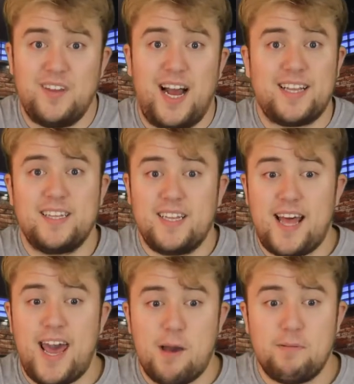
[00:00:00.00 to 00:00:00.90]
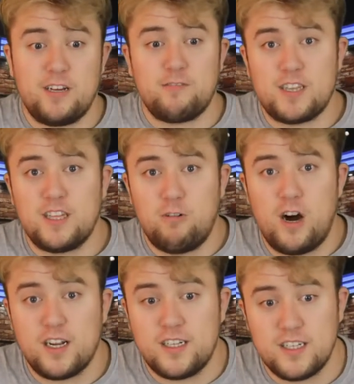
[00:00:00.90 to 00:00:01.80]
I can see that happening with the
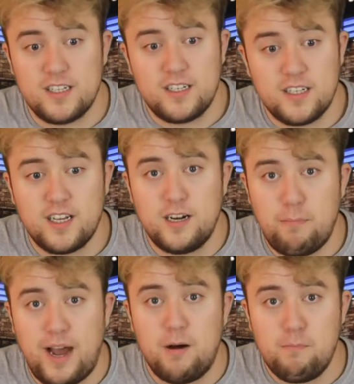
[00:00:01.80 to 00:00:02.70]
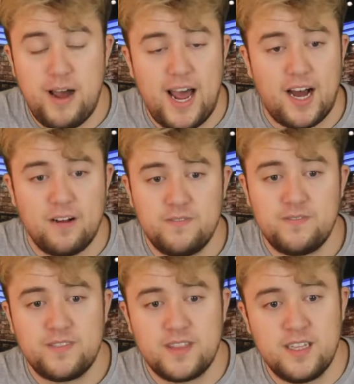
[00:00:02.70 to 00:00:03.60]
Washington. They're gonna bounce back.
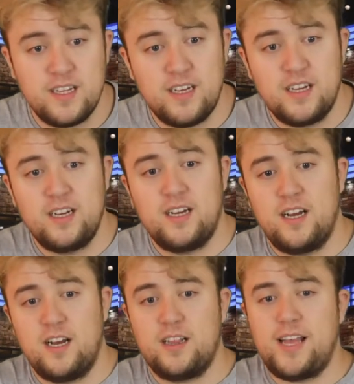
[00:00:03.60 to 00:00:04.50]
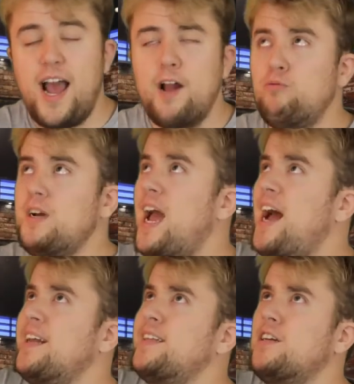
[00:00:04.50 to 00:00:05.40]
Then we
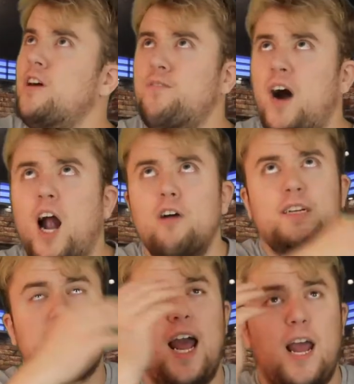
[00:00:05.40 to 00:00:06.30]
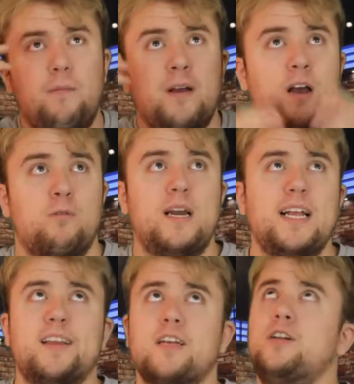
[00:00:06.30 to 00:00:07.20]
head into the following game. We
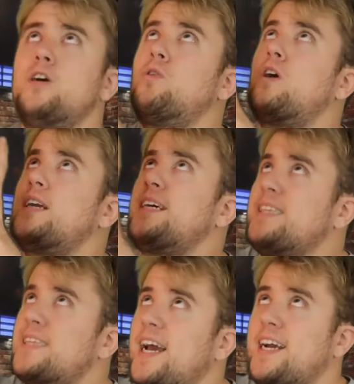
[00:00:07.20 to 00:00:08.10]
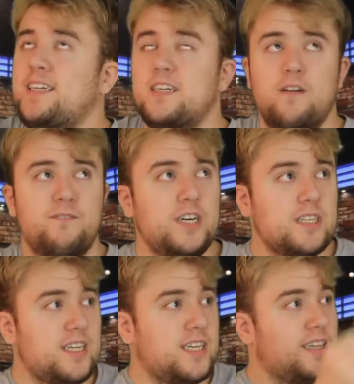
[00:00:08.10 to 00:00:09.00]
got the New Orleans Saints
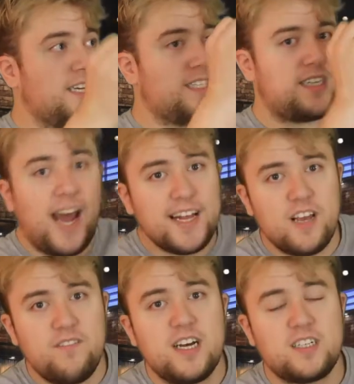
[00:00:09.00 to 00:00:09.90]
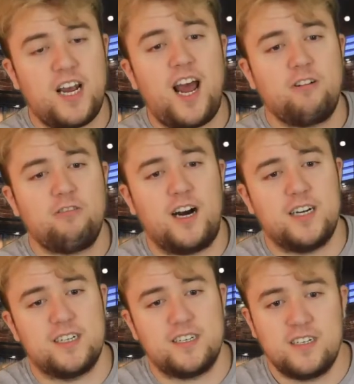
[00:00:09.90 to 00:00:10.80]
versus the Jacksonville
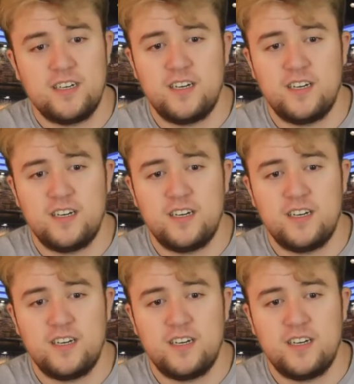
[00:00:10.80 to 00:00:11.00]
Jaguars.